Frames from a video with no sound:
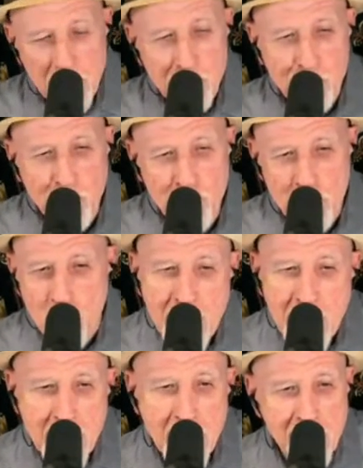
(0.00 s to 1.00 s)
is the
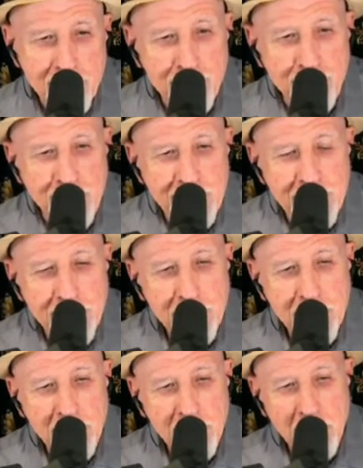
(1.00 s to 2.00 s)
way I
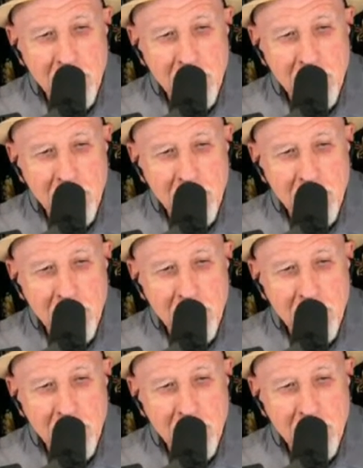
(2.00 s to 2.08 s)
feel.